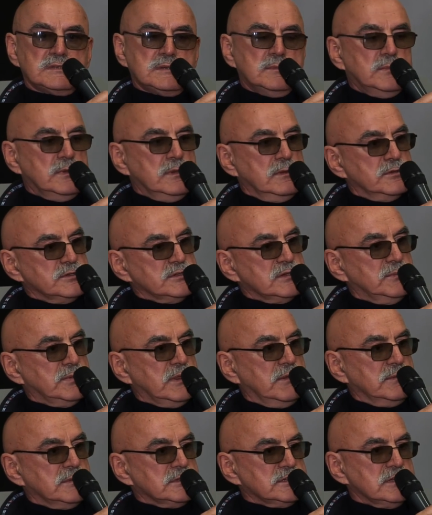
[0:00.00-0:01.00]
That's
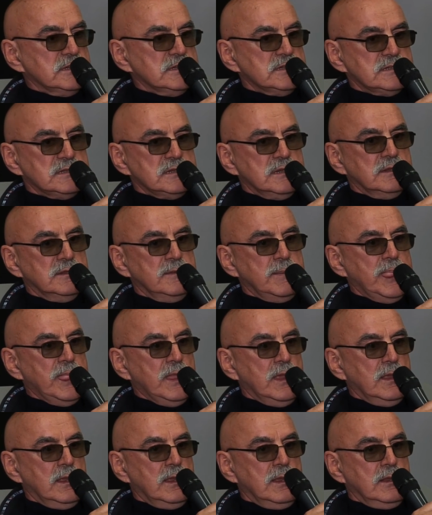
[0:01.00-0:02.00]
why people were not
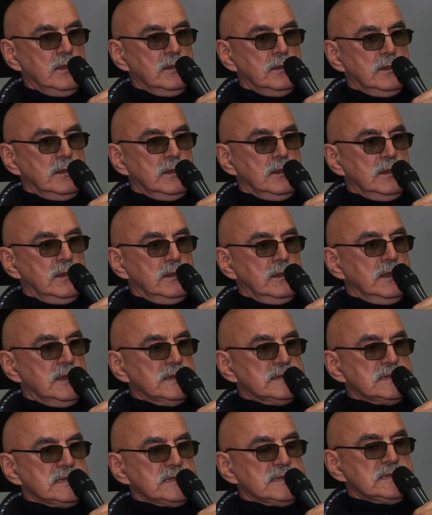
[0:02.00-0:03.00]
so much
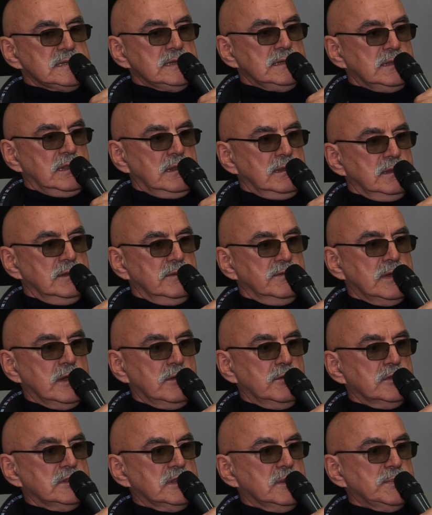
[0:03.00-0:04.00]
concerned
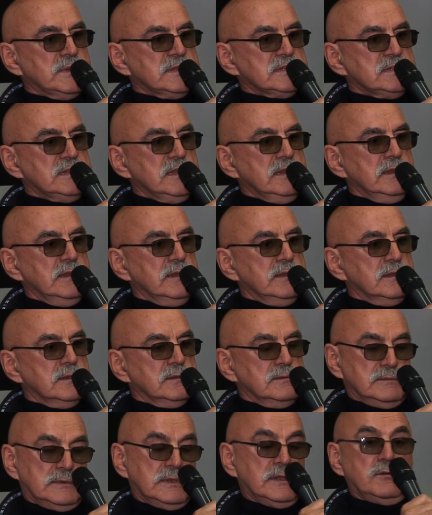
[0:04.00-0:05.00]
with
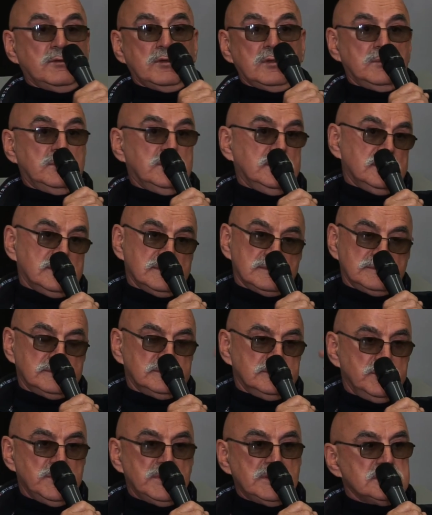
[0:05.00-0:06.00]
earning money, but
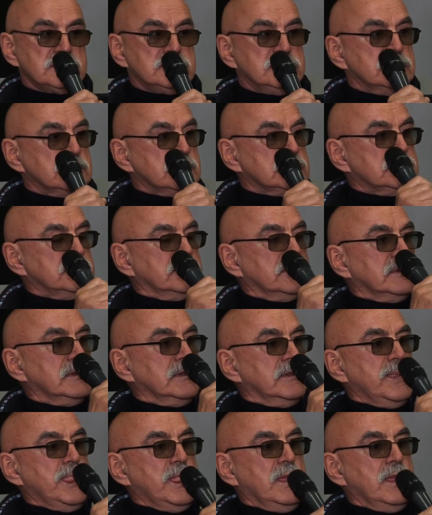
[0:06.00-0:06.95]
they were